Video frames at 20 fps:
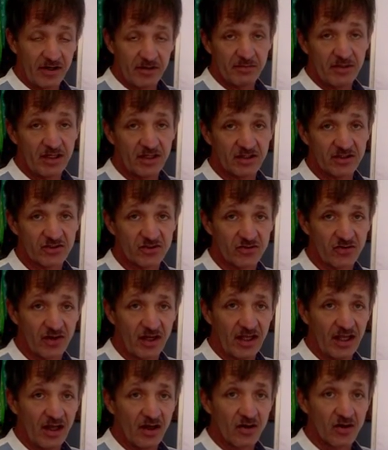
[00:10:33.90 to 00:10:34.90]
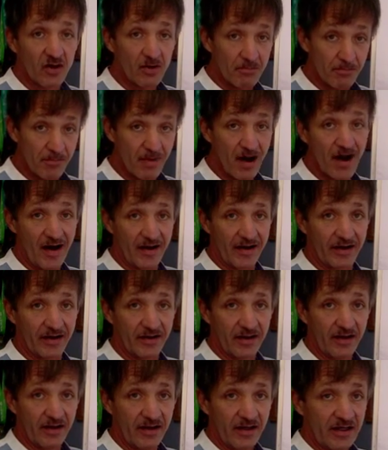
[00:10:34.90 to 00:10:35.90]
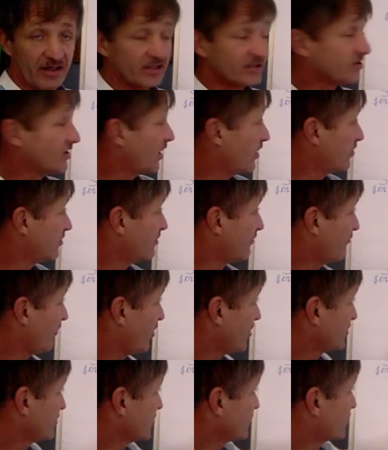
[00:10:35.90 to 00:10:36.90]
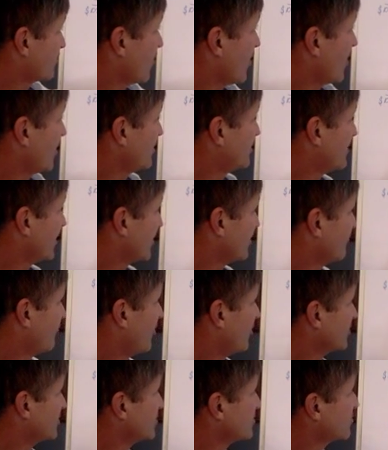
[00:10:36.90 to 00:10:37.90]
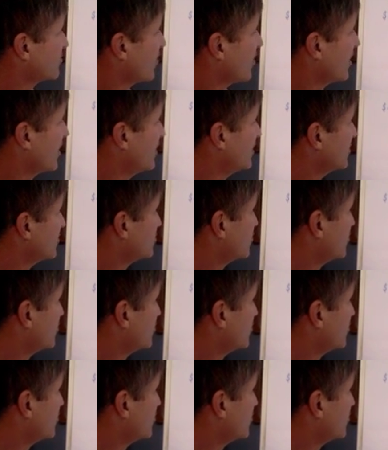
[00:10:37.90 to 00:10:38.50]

film industry combined. So the fastest growing, second fastest growing